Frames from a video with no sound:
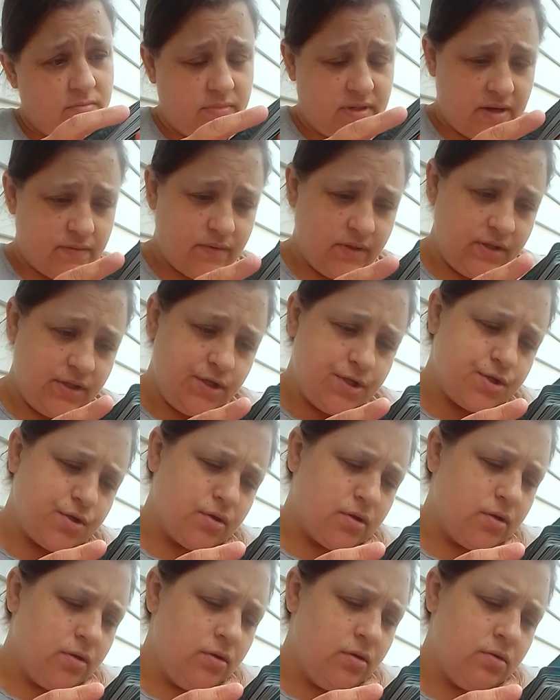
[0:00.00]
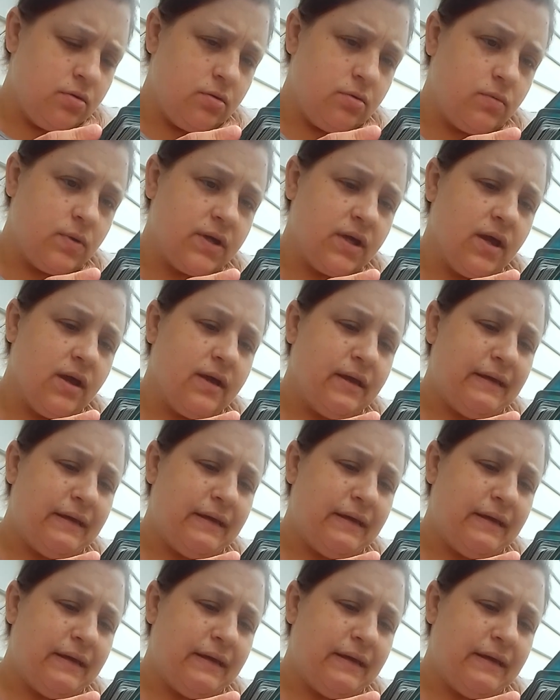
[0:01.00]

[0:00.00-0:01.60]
I'm not really sure what